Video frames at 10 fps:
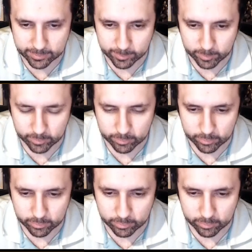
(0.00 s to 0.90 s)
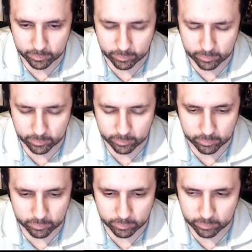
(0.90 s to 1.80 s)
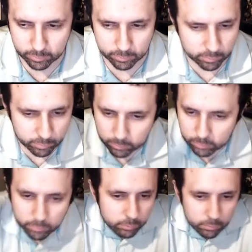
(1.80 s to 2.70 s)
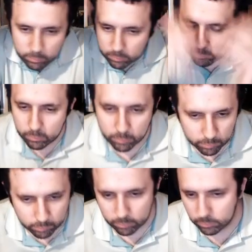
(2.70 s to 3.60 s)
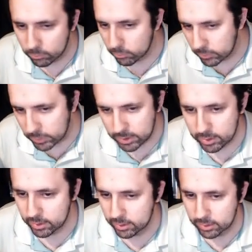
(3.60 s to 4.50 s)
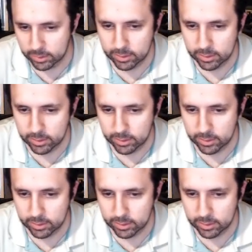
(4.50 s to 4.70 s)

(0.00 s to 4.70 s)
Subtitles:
Nobody speaks.